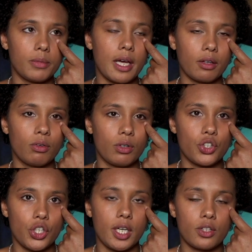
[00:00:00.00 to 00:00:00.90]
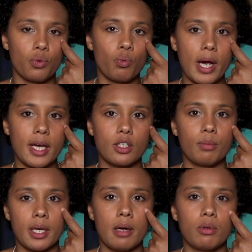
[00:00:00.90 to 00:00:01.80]
technology as a way to
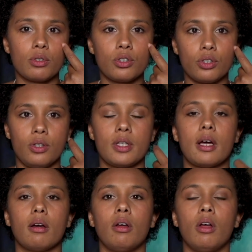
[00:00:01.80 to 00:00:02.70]
be able to do that.